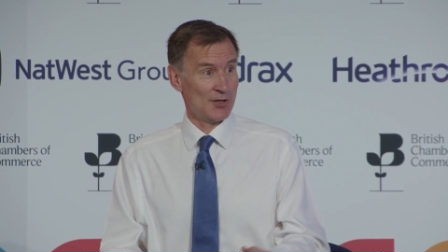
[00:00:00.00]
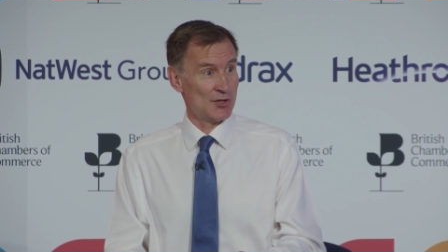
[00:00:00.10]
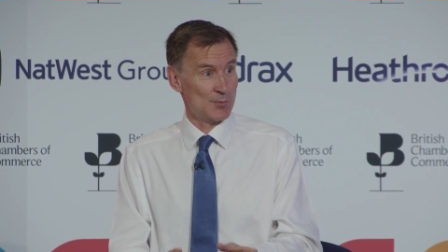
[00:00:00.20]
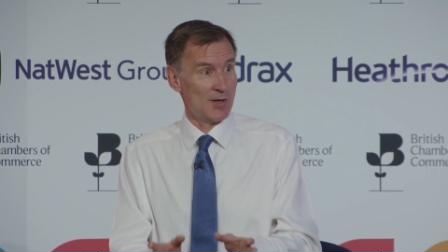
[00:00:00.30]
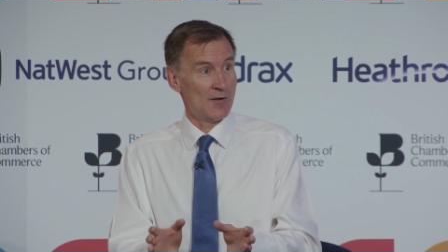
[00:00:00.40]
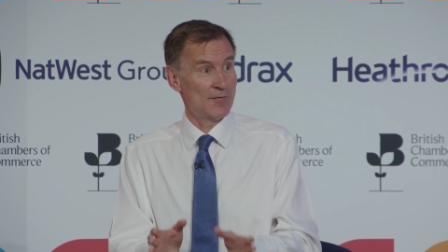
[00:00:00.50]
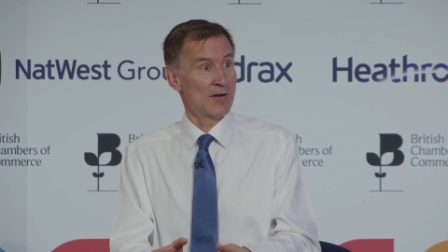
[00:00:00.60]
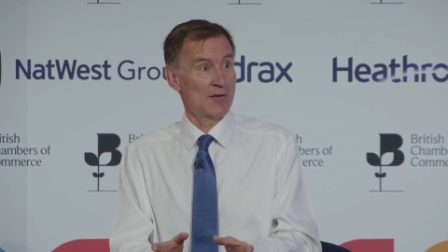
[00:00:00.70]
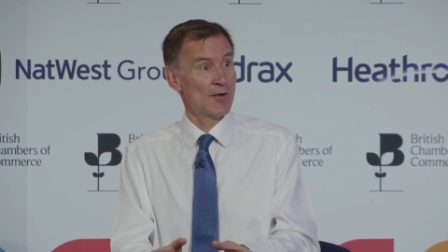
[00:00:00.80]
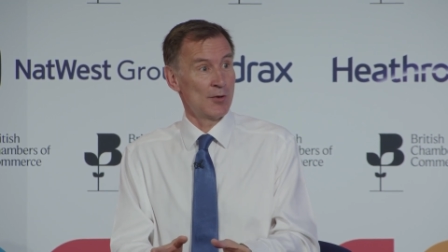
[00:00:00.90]
because we are
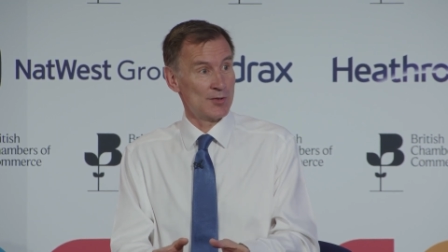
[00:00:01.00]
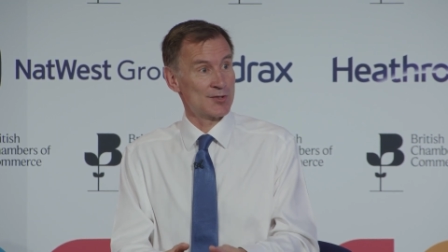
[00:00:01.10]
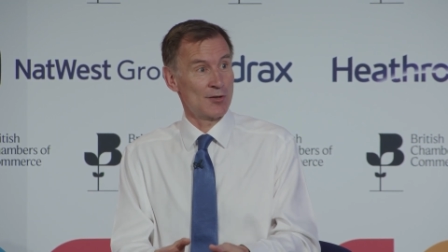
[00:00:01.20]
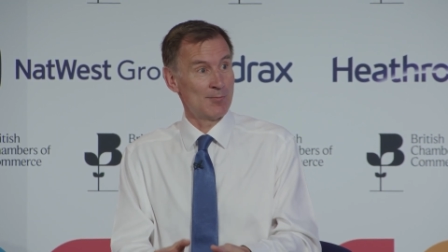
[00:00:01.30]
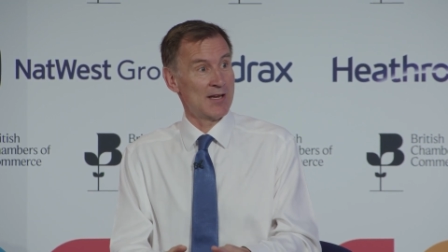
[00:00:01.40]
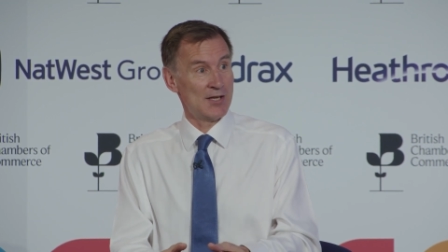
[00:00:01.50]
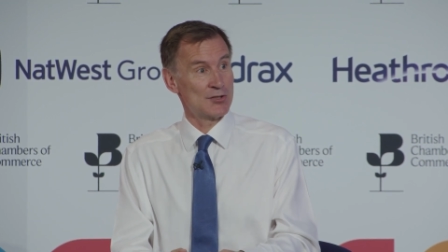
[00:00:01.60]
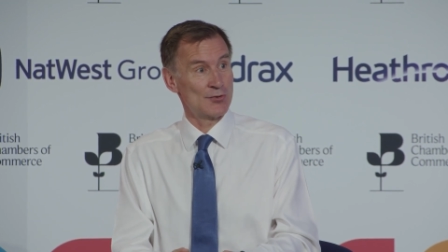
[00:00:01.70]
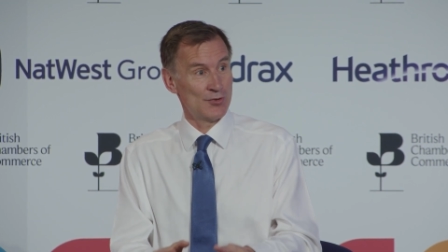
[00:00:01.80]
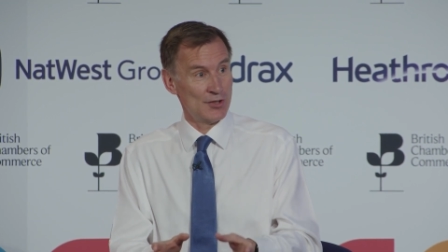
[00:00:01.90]
very focused on
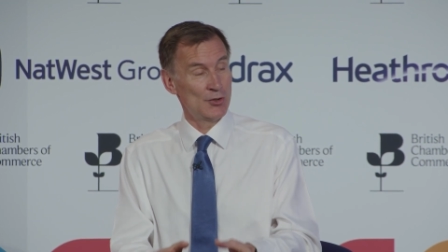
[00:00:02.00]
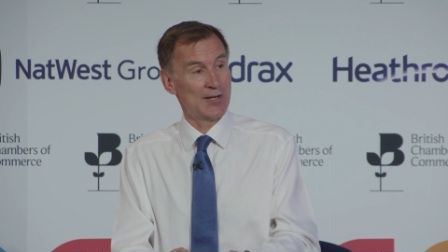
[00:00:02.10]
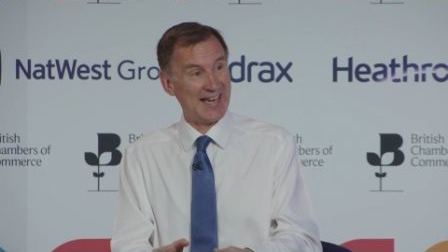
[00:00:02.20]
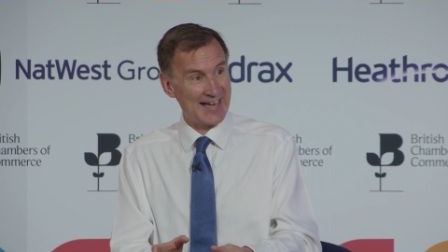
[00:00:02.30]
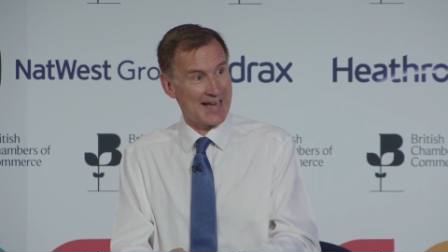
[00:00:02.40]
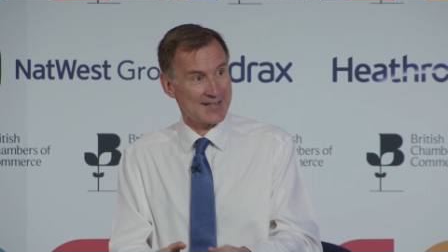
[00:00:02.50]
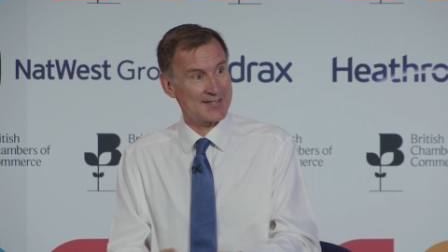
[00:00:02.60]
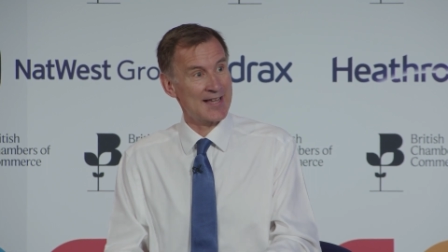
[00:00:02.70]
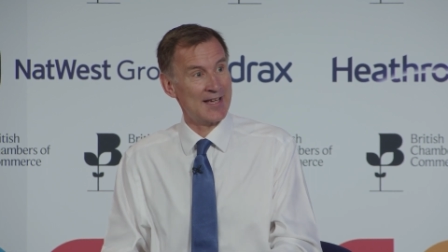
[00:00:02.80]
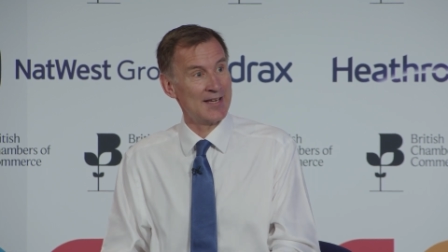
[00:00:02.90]
making sure the UK
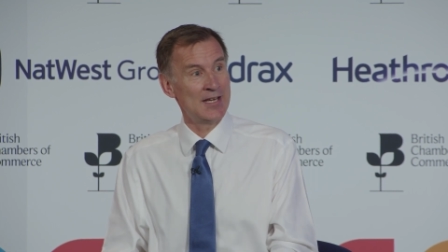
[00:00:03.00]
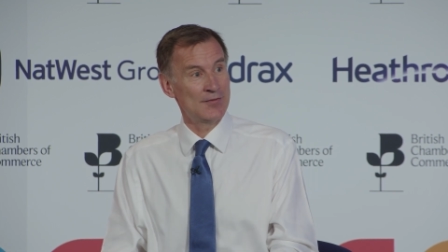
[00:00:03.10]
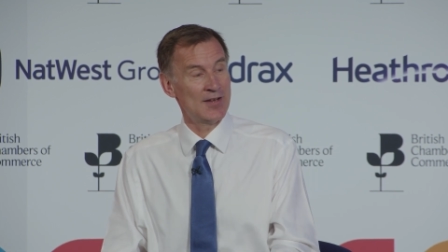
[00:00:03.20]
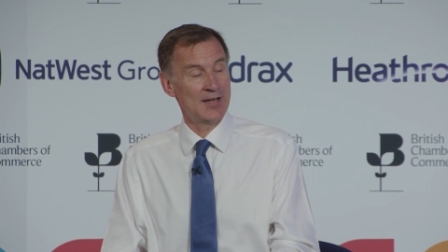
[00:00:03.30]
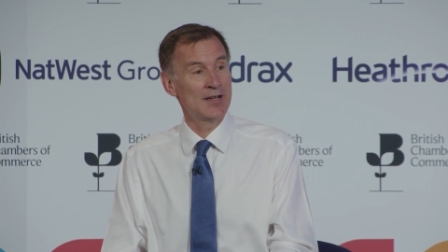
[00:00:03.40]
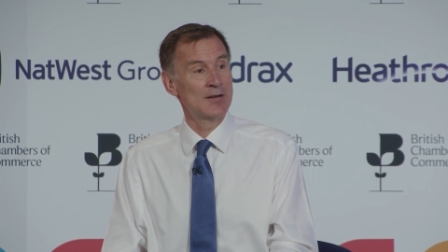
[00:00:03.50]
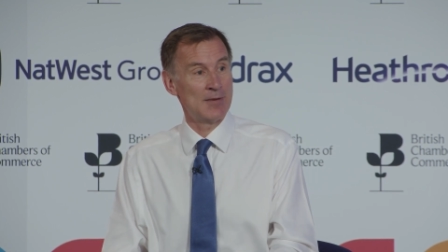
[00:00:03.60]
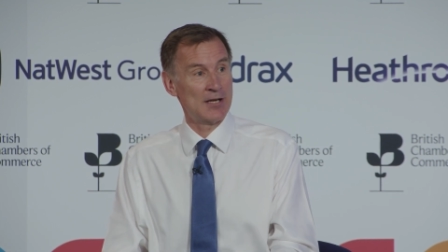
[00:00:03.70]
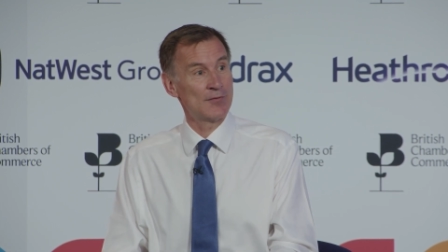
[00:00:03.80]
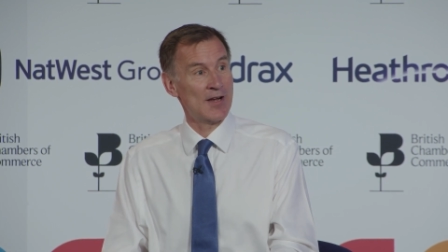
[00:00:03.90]
gets that EV
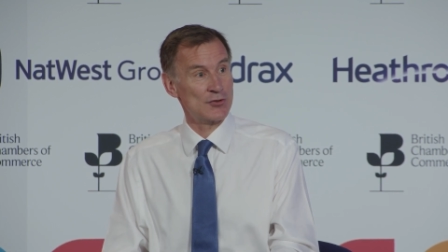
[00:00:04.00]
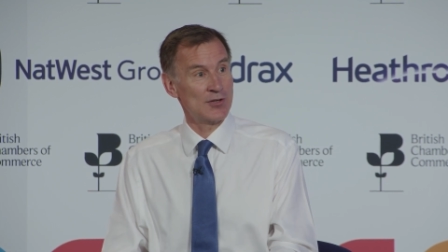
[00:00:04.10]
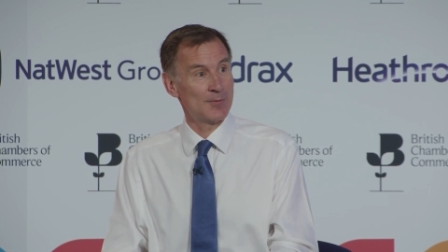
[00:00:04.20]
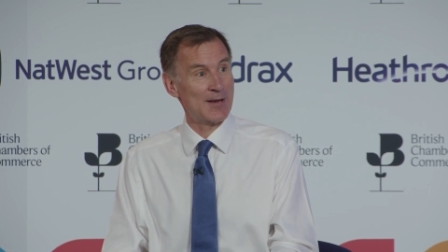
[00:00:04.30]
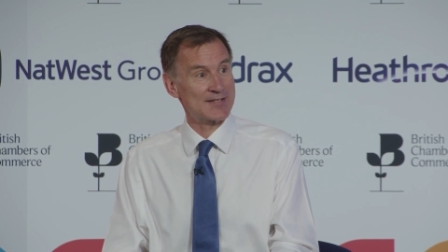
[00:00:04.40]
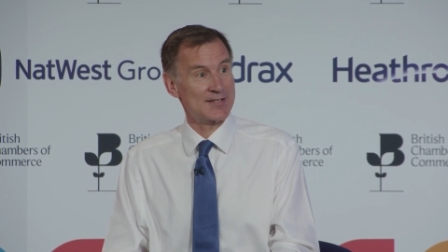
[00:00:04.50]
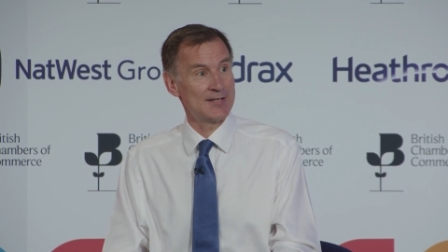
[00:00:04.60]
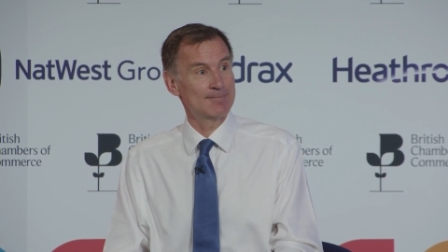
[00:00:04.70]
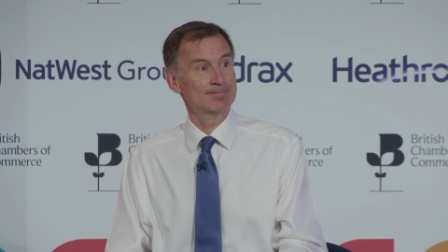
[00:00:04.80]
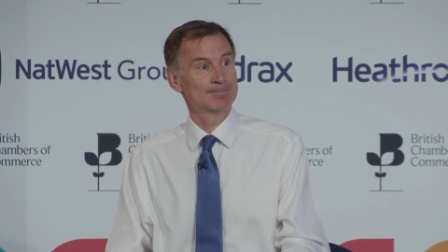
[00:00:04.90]
manufacturing capacity.